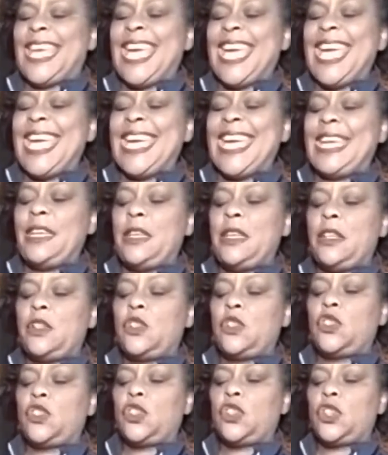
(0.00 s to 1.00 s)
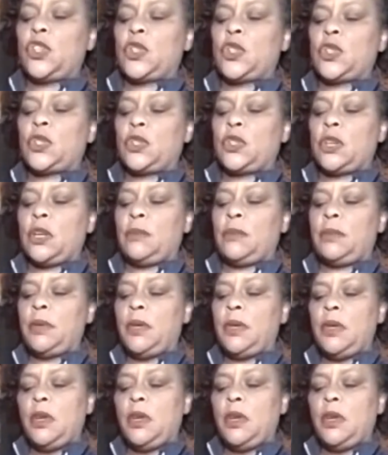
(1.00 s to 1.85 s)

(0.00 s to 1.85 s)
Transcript: cane sugar syrup.